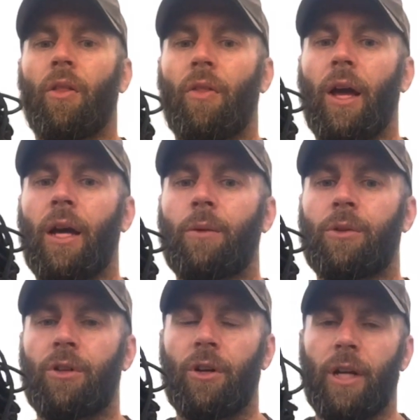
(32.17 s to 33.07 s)
That
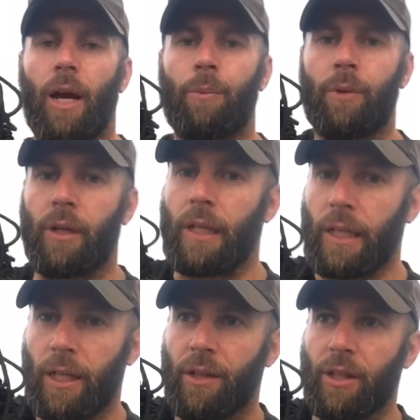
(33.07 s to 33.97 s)
started happening,
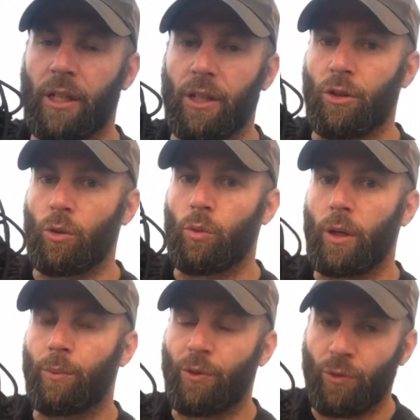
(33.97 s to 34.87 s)
I think, either
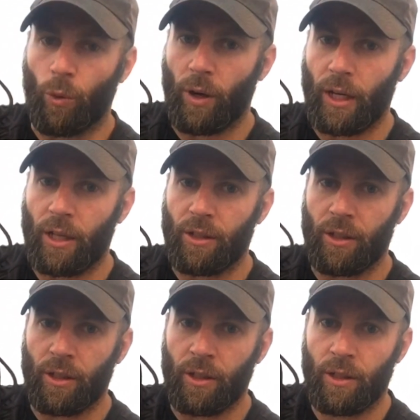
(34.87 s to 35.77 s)
right before I got
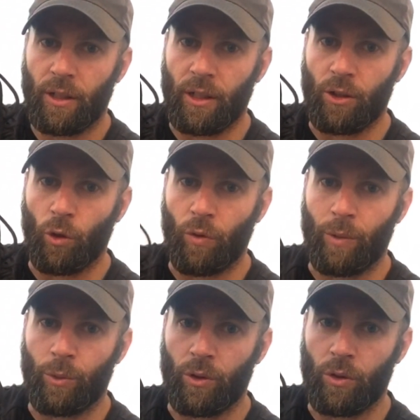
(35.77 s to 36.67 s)
done in
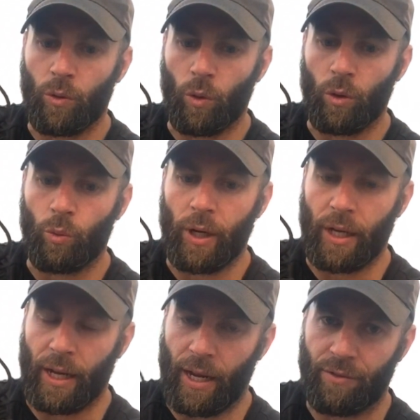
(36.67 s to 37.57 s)
November or right
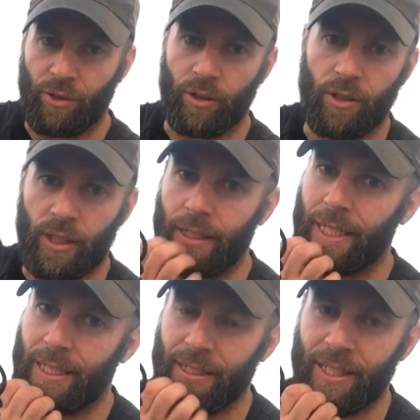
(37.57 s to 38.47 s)
after. It
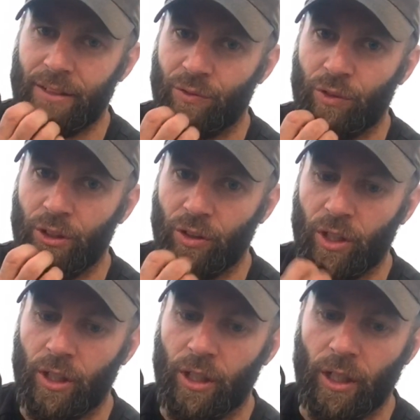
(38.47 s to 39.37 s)
didn't take very
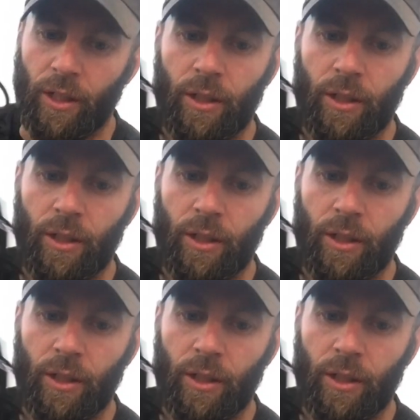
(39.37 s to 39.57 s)
long